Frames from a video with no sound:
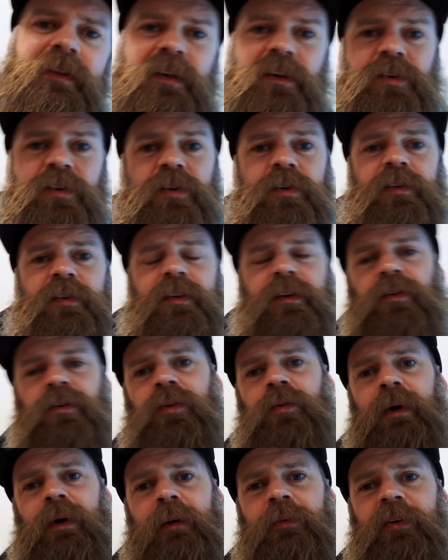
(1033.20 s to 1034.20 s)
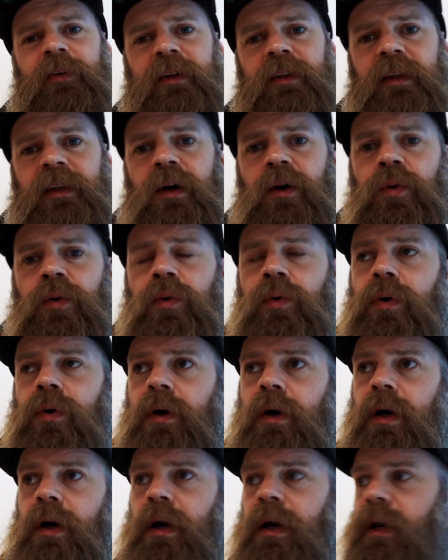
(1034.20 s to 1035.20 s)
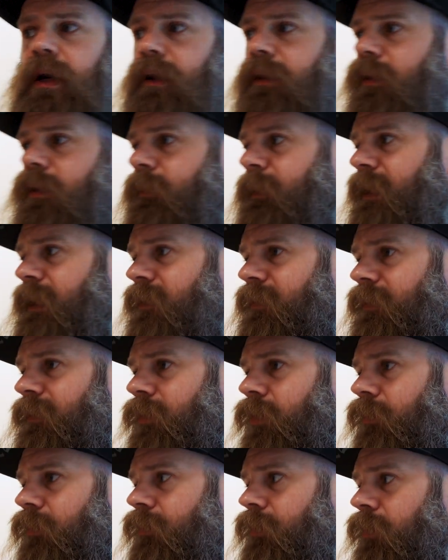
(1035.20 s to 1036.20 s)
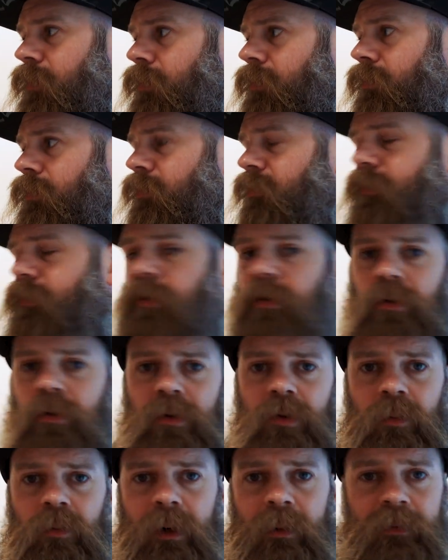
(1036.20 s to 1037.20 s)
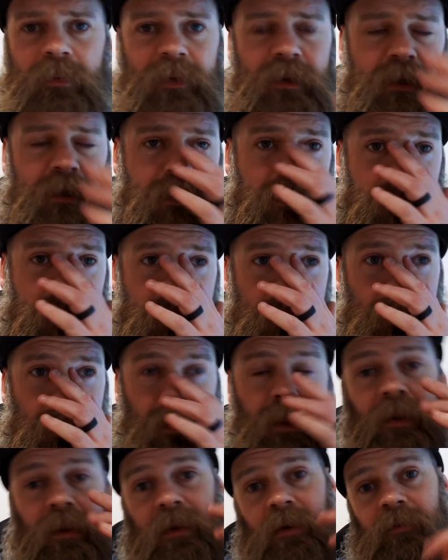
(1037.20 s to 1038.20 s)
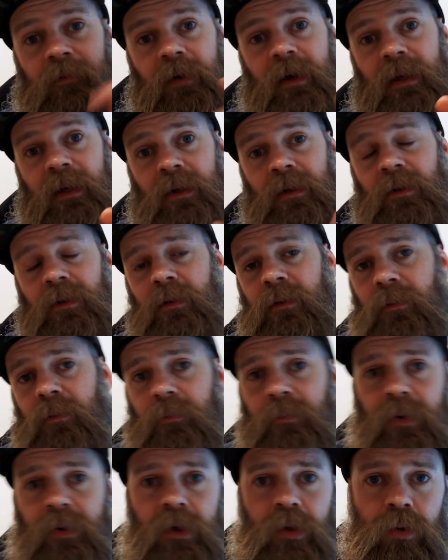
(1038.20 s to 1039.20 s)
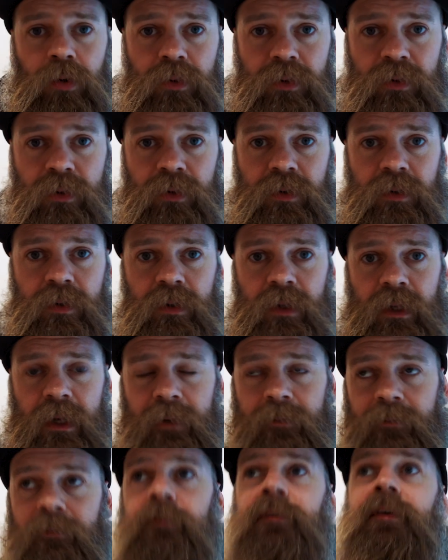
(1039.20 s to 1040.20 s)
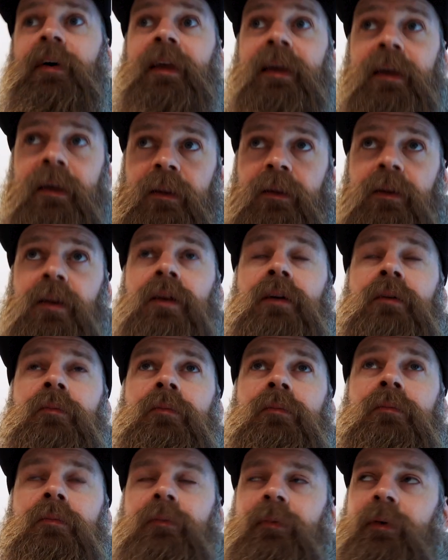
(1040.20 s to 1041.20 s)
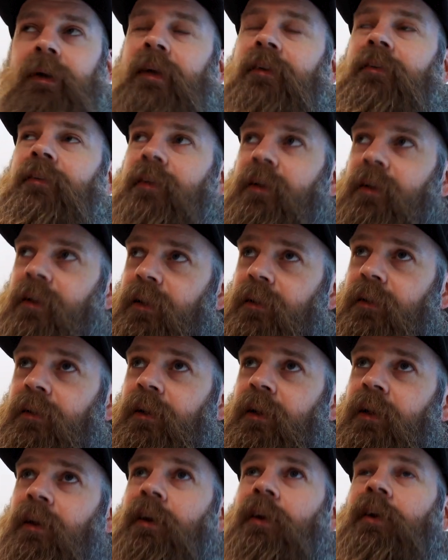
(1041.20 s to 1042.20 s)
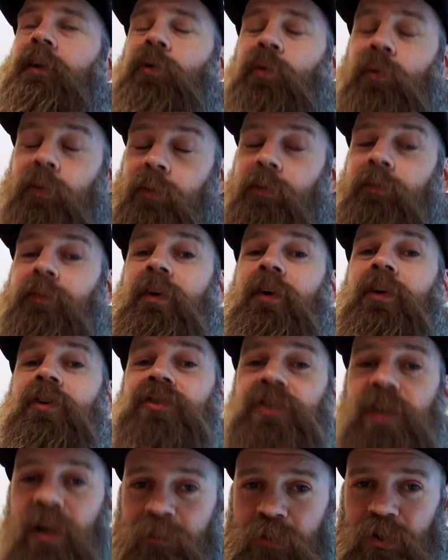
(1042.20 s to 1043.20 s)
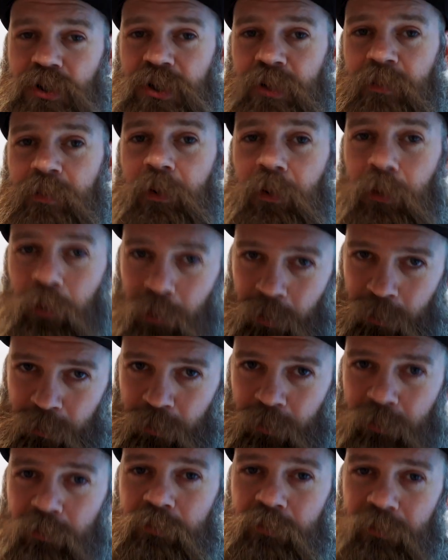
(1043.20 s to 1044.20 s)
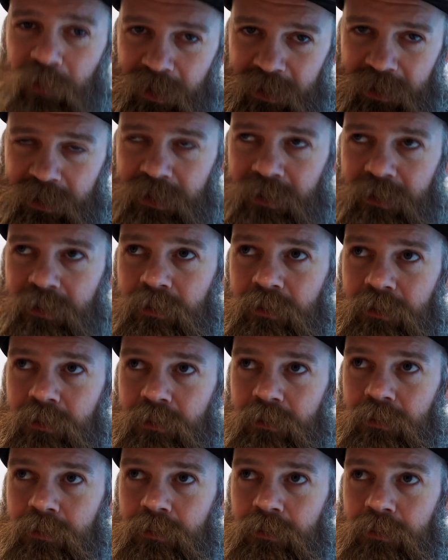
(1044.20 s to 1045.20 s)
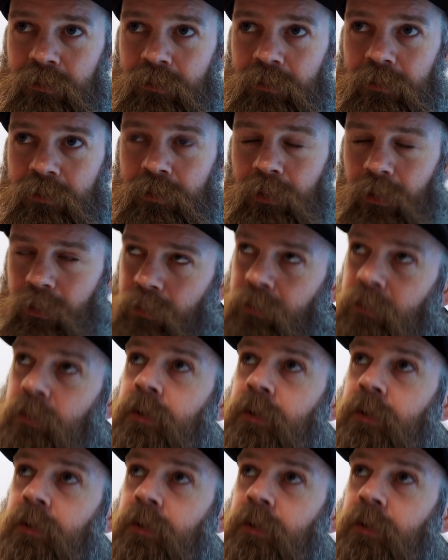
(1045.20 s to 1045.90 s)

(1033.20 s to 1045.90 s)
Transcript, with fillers: t-shirts, they're on the website now. Uh, the remaining stock for those are on the website. The Viking pre-order, um, Viking, I can start again. The World Championship Longboat Viking, no,